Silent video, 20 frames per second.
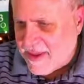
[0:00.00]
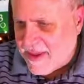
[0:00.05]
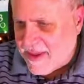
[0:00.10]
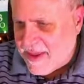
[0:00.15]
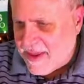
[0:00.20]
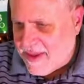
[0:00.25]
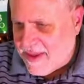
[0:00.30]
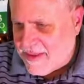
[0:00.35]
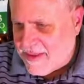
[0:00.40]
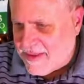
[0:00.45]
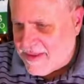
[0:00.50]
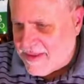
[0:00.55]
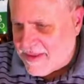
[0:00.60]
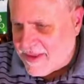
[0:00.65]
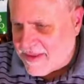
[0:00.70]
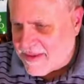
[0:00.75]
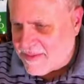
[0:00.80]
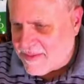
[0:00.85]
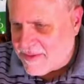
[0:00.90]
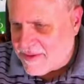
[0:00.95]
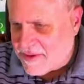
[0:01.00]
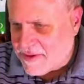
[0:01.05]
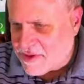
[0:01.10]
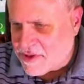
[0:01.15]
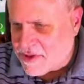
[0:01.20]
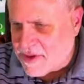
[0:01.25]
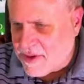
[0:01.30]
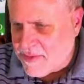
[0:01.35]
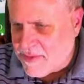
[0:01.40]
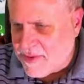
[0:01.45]
and then I'm going to
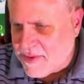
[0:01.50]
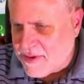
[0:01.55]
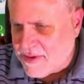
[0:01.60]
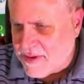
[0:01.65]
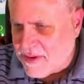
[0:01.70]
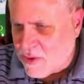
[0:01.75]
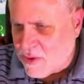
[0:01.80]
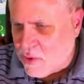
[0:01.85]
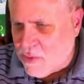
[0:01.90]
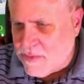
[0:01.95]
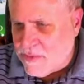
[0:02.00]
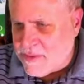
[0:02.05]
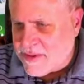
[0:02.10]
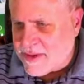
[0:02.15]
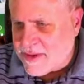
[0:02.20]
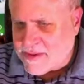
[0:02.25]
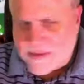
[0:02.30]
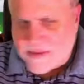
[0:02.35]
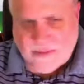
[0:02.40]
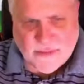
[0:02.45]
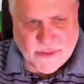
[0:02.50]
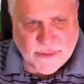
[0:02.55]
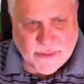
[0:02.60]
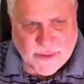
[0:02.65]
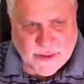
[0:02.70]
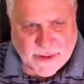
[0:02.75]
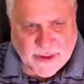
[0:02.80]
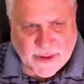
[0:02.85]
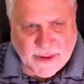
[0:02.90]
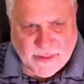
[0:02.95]
show it. Oh, that's the wrong one.
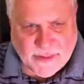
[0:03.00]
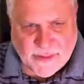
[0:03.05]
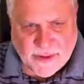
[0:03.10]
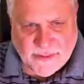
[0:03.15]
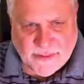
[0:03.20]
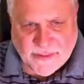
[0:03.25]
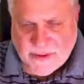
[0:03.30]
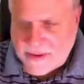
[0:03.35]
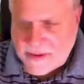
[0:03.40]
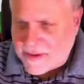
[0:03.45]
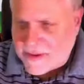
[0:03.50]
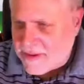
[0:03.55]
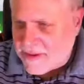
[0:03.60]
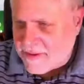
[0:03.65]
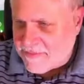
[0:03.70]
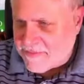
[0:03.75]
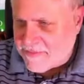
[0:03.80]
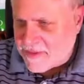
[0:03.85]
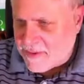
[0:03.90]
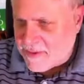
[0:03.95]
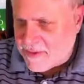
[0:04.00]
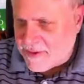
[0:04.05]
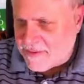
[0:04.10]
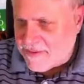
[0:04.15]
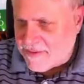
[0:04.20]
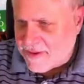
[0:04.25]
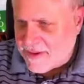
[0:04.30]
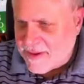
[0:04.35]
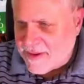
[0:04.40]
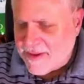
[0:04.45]
Okay, but okay. Well, we got.
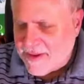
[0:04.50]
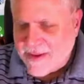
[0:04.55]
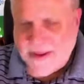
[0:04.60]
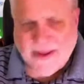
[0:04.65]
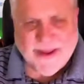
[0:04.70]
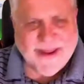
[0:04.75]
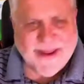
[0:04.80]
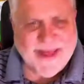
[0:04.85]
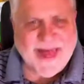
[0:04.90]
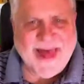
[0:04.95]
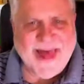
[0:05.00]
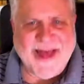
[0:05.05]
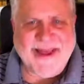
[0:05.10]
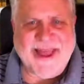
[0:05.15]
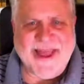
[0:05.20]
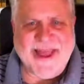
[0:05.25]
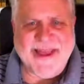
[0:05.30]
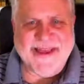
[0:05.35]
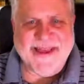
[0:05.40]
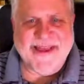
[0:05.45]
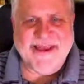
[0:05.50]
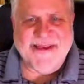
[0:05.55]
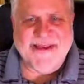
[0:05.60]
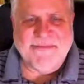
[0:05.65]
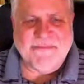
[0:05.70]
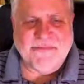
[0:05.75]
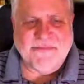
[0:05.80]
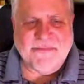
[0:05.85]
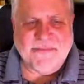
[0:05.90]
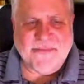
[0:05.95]
Okay.
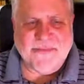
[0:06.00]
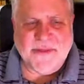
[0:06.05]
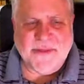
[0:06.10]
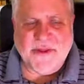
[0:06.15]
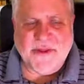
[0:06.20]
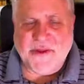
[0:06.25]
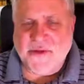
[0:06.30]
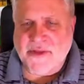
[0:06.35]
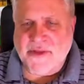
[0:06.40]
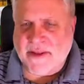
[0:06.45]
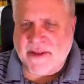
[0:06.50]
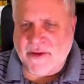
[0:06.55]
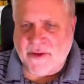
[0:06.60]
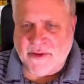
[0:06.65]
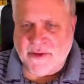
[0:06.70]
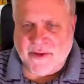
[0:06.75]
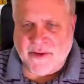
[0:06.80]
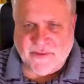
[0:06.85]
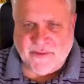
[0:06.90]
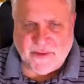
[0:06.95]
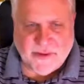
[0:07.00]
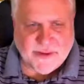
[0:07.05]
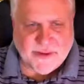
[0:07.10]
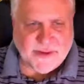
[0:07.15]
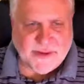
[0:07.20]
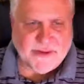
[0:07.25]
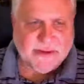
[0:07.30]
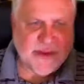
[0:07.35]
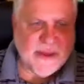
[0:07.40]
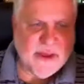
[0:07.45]
Little technical
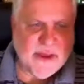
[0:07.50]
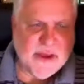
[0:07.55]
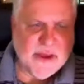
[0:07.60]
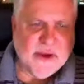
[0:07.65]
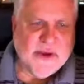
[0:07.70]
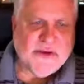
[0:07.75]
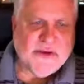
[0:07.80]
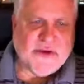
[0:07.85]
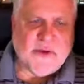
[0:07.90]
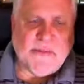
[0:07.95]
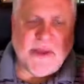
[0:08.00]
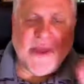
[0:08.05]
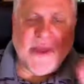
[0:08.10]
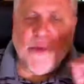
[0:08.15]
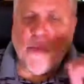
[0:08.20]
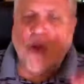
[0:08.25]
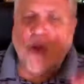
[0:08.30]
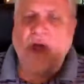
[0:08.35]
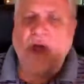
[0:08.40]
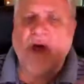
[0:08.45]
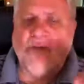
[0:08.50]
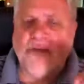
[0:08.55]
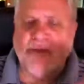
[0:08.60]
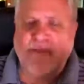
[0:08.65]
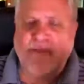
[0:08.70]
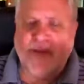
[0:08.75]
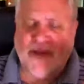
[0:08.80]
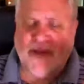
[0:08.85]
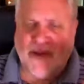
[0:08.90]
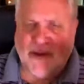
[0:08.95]
difficulties. So be well
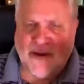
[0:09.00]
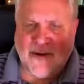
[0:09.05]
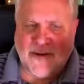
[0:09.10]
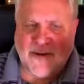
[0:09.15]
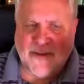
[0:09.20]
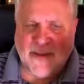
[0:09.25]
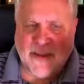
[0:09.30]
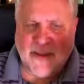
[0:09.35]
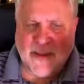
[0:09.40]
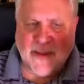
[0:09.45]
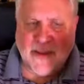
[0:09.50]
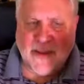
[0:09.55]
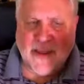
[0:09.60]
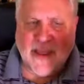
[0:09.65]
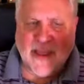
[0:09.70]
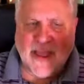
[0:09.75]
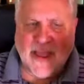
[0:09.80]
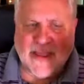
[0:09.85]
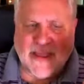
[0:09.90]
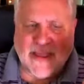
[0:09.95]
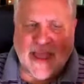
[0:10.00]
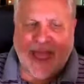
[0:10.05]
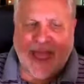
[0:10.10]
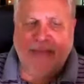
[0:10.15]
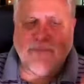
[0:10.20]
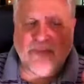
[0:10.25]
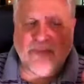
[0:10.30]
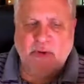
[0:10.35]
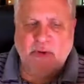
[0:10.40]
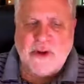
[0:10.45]
prepared.
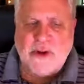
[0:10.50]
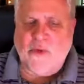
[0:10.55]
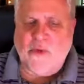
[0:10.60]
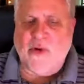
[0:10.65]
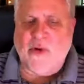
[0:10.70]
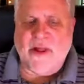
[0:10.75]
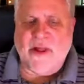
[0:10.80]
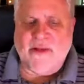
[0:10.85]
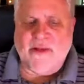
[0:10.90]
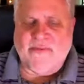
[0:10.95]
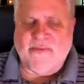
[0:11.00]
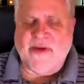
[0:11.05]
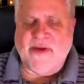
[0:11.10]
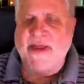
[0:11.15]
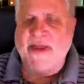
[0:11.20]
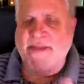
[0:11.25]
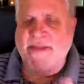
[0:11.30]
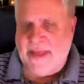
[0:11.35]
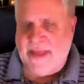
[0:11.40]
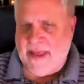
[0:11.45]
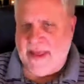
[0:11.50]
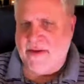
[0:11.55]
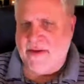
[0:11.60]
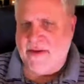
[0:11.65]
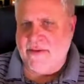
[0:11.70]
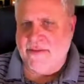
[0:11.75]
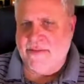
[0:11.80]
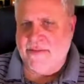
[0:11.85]
Get pre-qualified now.